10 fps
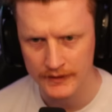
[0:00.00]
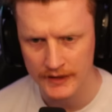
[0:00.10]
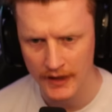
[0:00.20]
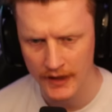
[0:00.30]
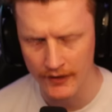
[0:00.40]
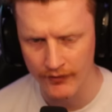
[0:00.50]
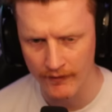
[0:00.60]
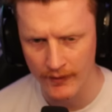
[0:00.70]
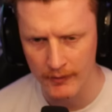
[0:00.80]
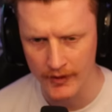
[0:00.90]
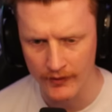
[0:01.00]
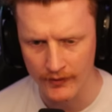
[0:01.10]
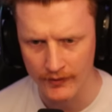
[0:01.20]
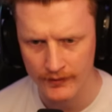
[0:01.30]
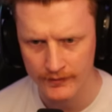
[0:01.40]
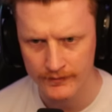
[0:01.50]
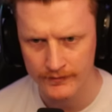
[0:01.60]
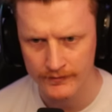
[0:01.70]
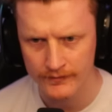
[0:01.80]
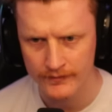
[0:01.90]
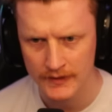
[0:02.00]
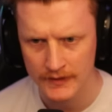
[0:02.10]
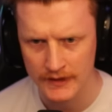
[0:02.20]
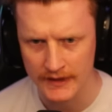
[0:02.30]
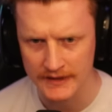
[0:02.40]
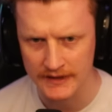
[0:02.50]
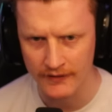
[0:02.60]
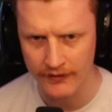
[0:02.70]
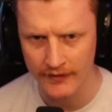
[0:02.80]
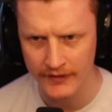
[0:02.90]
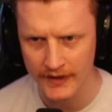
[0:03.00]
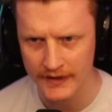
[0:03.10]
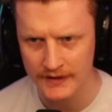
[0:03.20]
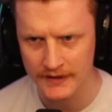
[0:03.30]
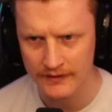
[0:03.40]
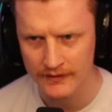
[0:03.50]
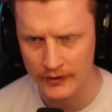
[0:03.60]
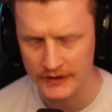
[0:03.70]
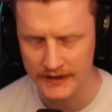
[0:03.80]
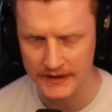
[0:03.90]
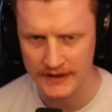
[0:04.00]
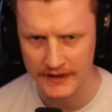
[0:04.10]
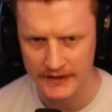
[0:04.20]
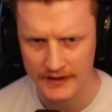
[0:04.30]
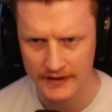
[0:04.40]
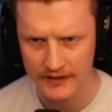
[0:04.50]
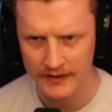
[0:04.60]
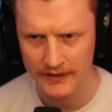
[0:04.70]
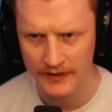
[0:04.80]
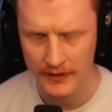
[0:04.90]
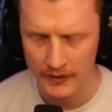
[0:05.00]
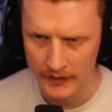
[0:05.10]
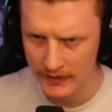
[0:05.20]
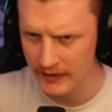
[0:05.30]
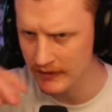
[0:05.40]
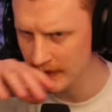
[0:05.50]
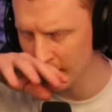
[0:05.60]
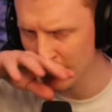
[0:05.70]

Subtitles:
It's Earth from the Moon. So this is the 50s or 60s. Was it